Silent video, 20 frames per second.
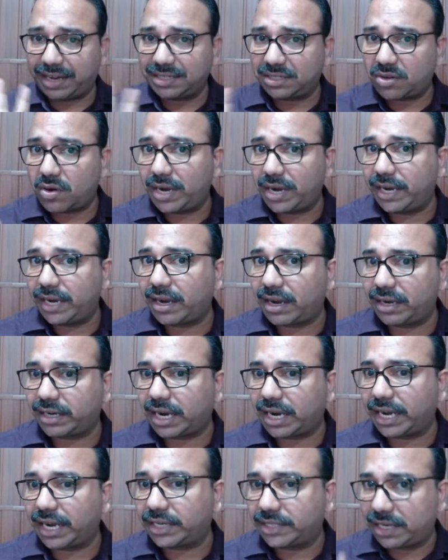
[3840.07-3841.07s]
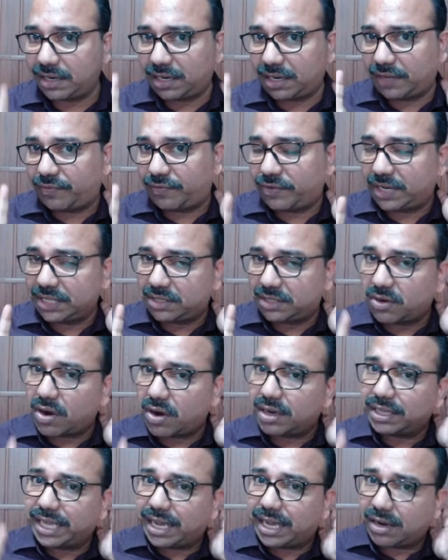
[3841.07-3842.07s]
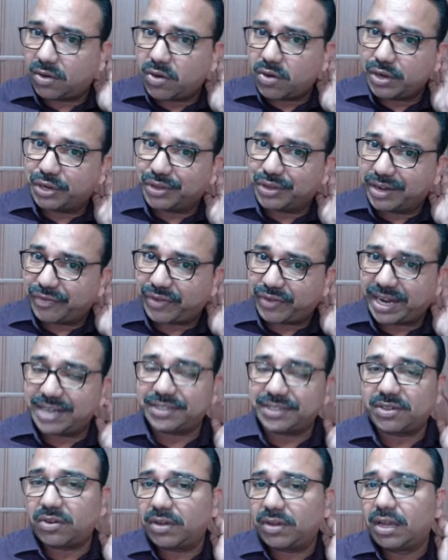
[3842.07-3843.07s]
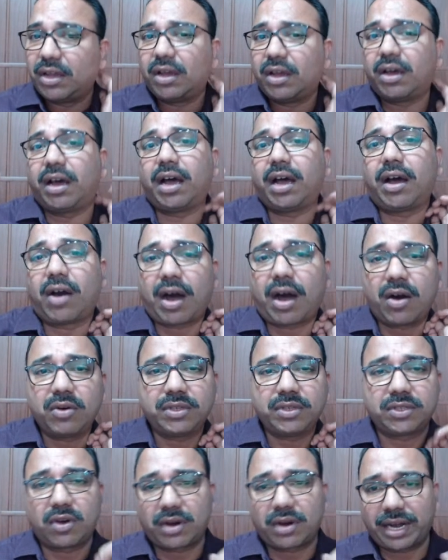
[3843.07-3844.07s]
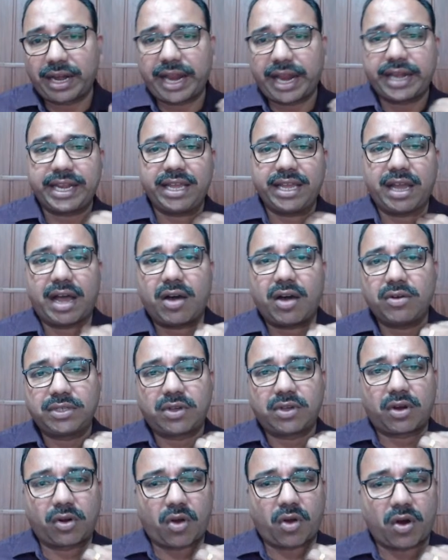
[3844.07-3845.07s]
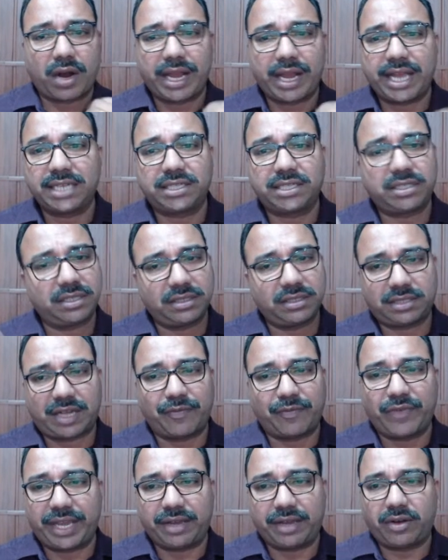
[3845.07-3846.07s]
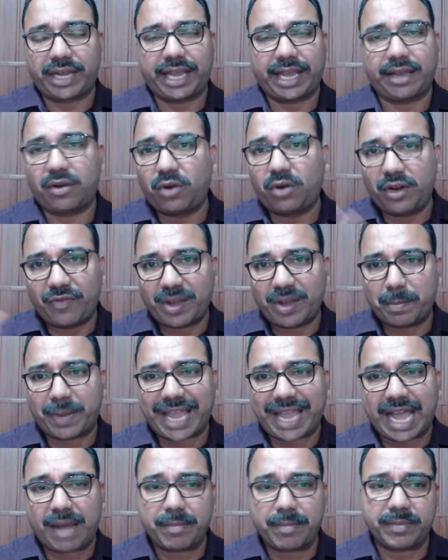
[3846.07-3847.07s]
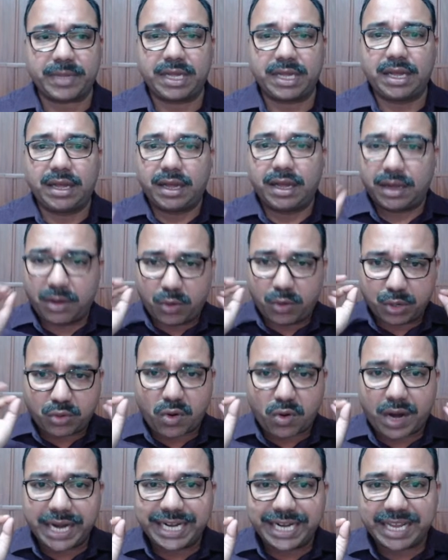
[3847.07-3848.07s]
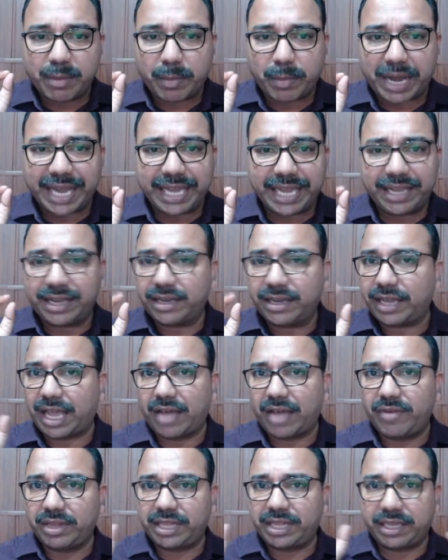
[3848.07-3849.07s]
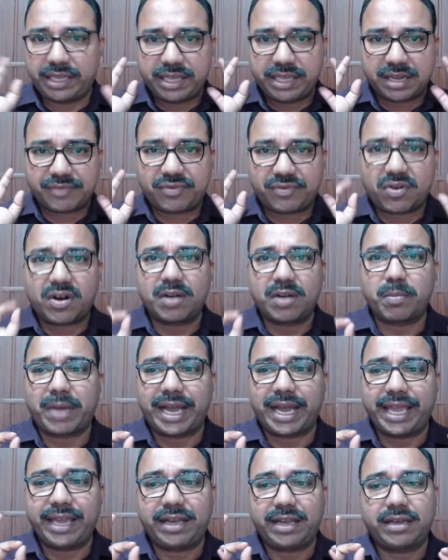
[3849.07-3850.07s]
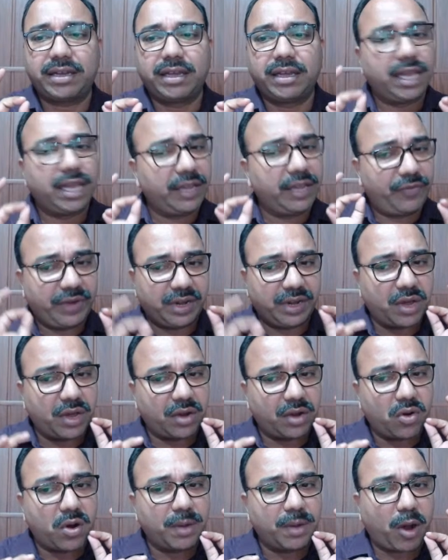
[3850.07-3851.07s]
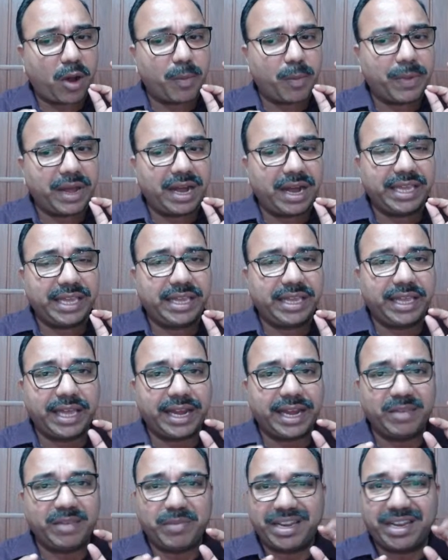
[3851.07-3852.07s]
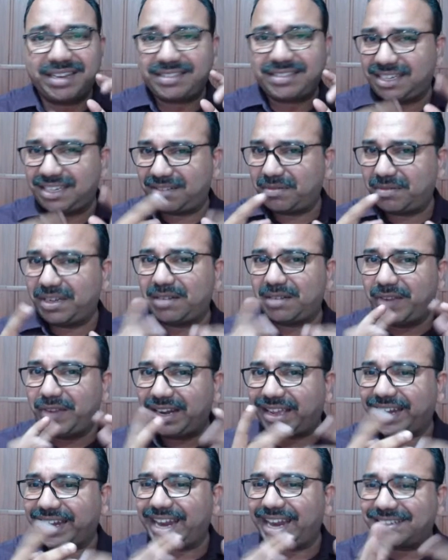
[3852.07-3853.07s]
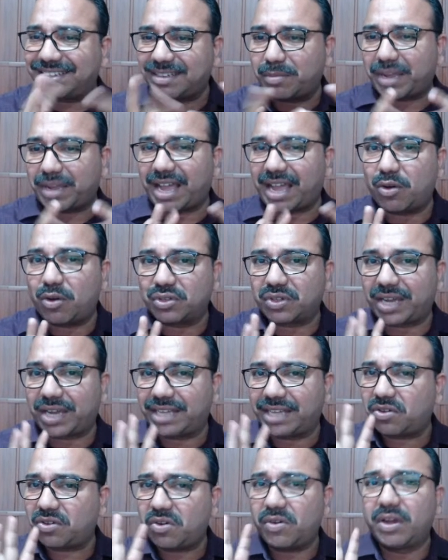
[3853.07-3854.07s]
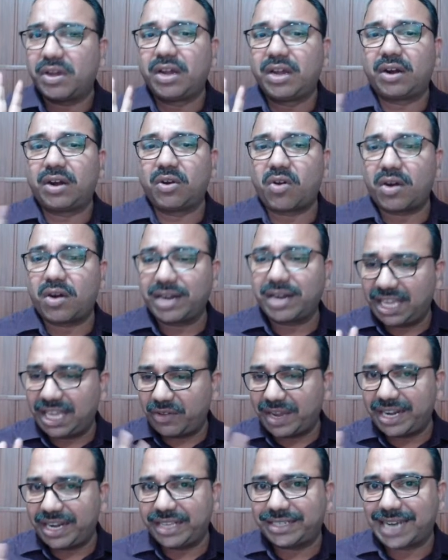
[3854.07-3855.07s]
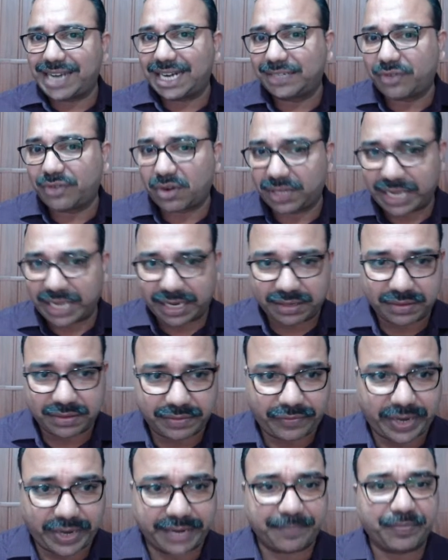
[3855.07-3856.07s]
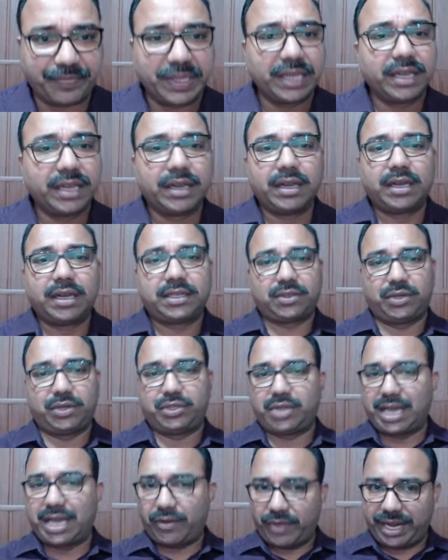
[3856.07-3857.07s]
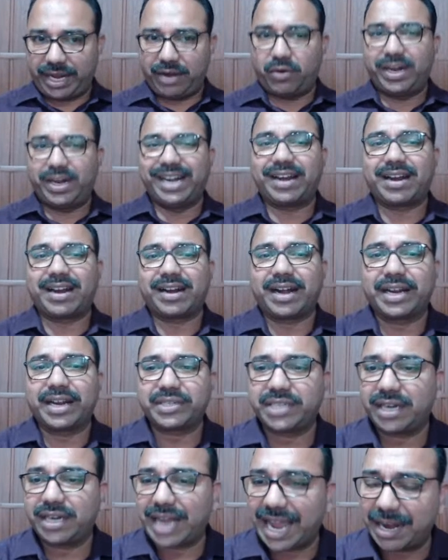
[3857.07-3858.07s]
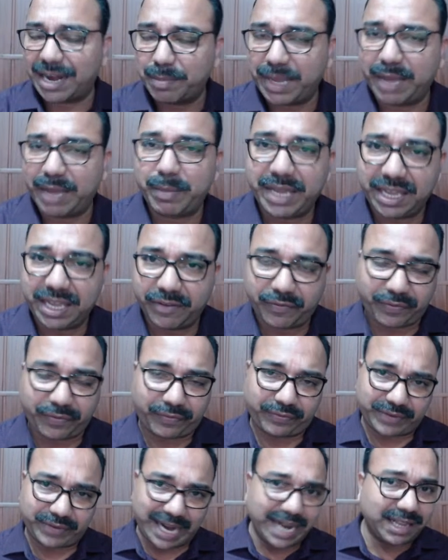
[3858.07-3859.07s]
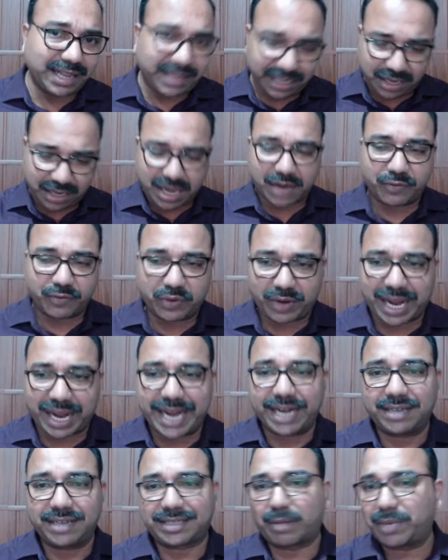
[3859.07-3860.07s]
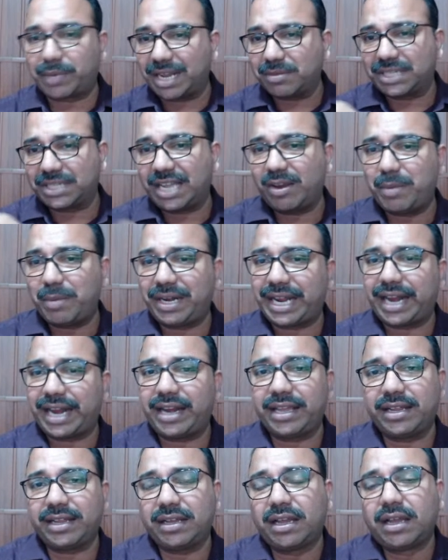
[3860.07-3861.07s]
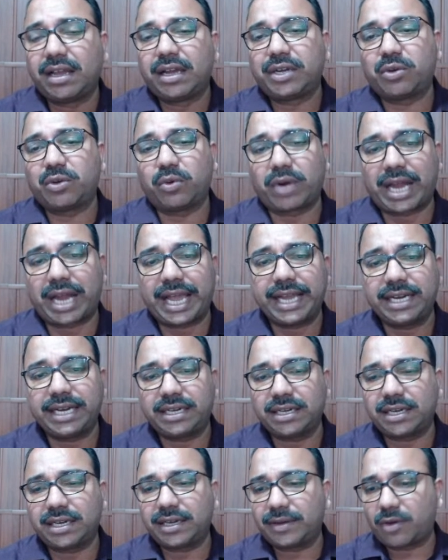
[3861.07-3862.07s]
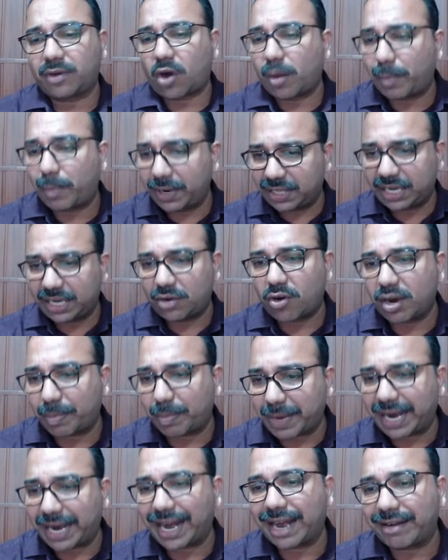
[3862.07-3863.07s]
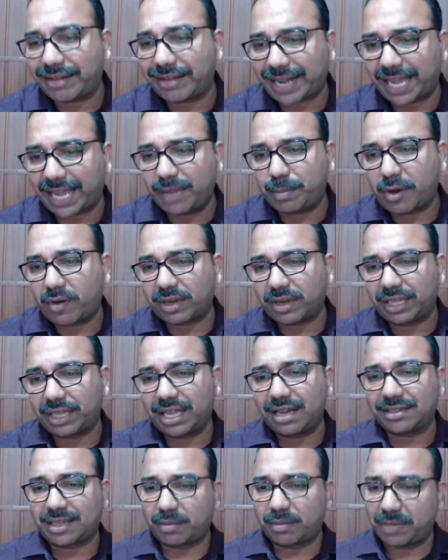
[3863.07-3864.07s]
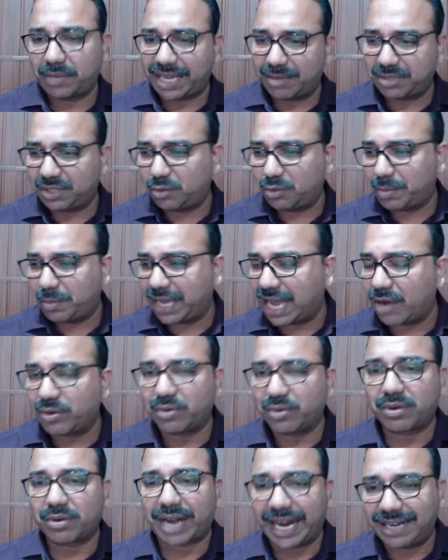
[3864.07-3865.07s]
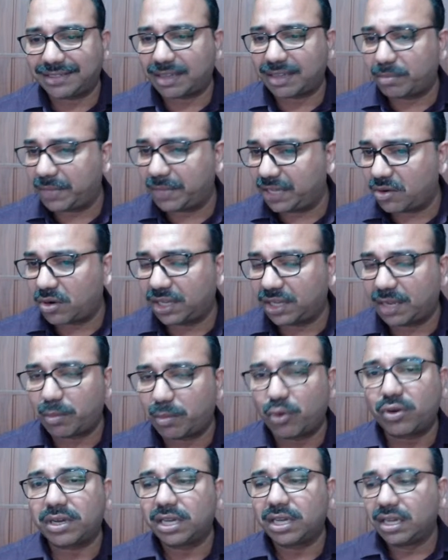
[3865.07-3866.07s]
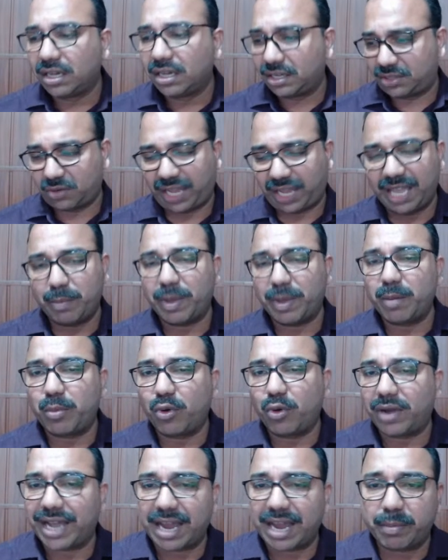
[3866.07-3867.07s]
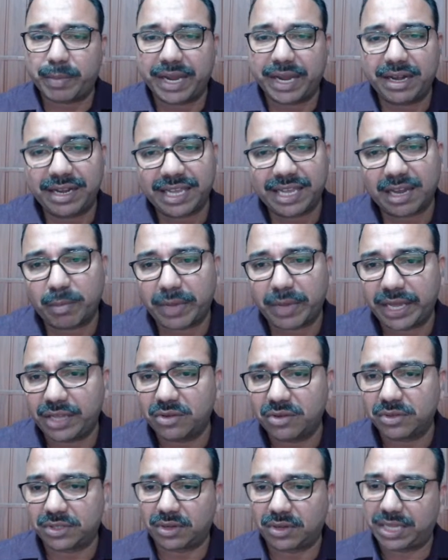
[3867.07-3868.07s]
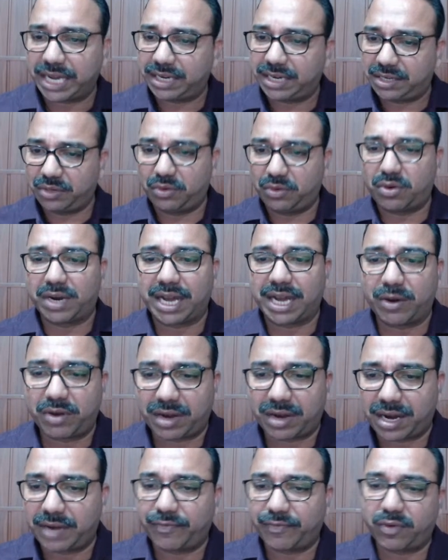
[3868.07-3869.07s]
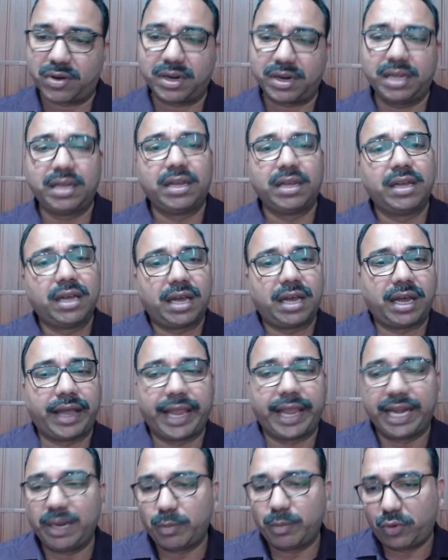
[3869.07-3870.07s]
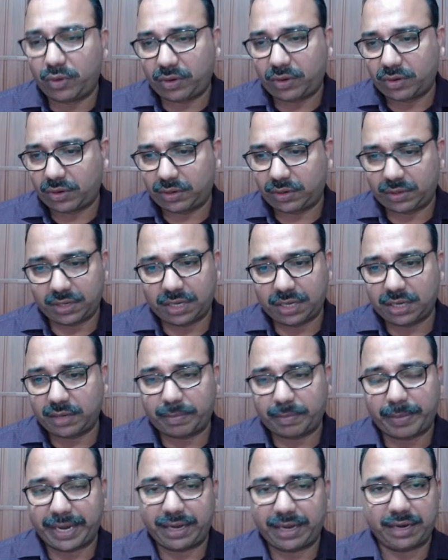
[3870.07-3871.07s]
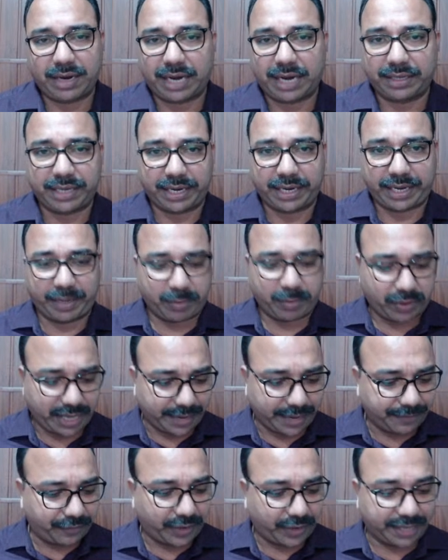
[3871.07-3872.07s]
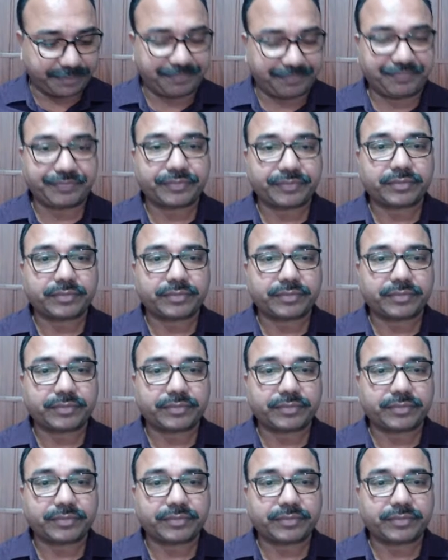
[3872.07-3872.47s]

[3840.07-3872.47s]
risk on internet connection. If it is not there, go to your friend's house or relative house or college some way. Okay, good webcam, good quality mic, everything, earphone, mic. If you are not properly hearing, means it will create some chaos. Okay, so don't give any chance for that. Fine. So you should have very good internet connection, and maybe if anything you have to write, sometimes they will be telling to write, open the notepad and type over there. Sometimes you may have to write something on the book. So keep a book and pen nearby you, so that you don't have to run for any book or pen at that time. Okay, fine.